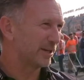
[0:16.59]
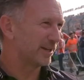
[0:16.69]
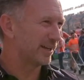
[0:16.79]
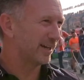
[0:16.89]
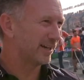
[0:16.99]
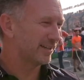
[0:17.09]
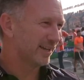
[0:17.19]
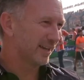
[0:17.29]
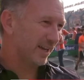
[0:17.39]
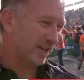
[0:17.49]
And,
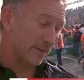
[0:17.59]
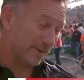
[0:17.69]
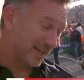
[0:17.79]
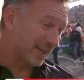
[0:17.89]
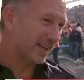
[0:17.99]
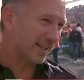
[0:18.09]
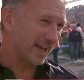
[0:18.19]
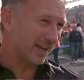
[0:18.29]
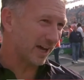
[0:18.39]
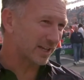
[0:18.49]
you know, particularly
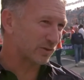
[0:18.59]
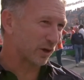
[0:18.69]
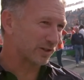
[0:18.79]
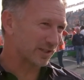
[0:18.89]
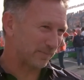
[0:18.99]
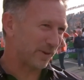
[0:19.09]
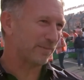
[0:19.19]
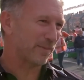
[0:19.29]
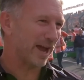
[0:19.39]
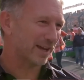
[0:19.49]
that last one to
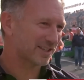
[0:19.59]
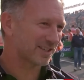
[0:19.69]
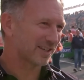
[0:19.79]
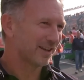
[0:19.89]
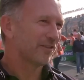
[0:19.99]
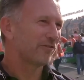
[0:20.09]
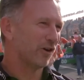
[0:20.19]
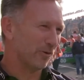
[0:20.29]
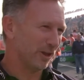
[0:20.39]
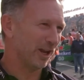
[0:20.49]
pit Max
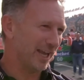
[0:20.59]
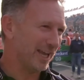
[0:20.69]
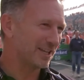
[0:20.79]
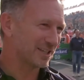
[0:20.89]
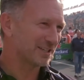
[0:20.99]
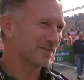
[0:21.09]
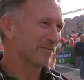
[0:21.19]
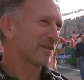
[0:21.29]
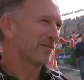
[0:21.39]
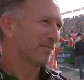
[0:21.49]
from the lead,
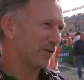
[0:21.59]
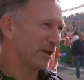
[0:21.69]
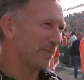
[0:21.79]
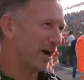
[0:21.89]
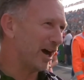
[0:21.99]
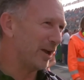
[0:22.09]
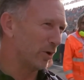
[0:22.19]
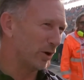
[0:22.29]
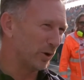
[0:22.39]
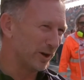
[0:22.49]
put him behind
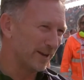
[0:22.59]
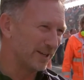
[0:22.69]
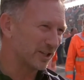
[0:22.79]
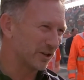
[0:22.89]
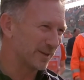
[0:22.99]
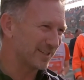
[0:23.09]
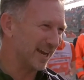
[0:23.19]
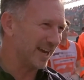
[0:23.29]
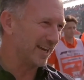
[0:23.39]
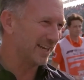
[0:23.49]
what would have been 2
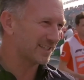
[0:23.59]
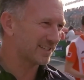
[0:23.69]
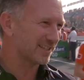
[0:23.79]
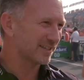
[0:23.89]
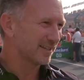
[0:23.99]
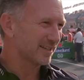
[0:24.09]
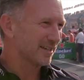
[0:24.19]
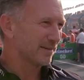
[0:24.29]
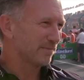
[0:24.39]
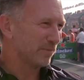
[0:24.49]
Mercedes.
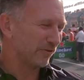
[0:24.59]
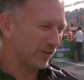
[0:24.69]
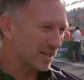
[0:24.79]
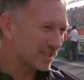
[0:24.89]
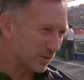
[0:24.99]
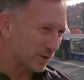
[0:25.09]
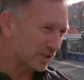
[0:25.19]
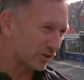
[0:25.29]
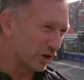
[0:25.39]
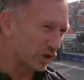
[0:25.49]
But for us, it was
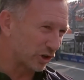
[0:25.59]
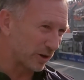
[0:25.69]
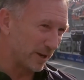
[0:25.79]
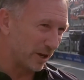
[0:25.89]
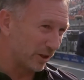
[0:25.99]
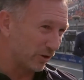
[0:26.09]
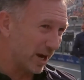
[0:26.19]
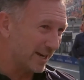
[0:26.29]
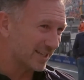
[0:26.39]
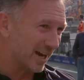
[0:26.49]
crucial to be on the
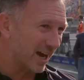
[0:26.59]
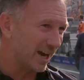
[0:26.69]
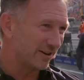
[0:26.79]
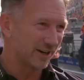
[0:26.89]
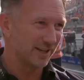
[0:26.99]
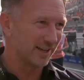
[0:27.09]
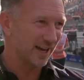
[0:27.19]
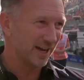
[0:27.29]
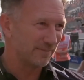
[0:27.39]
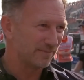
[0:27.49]
right tire, and,
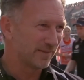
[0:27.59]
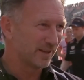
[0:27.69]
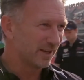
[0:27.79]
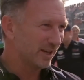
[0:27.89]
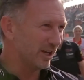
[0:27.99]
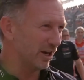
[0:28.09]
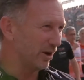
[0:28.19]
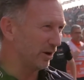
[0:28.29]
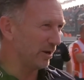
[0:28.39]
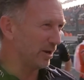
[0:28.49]
you know,
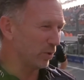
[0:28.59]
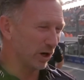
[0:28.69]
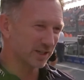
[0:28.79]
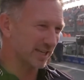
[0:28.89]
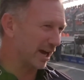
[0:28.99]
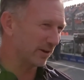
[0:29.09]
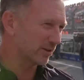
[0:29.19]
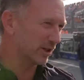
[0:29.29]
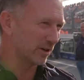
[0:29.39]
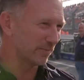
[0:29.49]
it worked out,
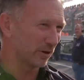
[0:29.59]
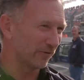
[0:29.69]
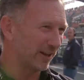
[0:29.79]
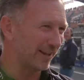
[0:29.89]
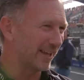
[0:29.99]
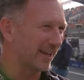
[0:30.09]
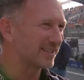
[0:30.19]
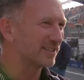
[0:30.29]
you know, beautifully in the end.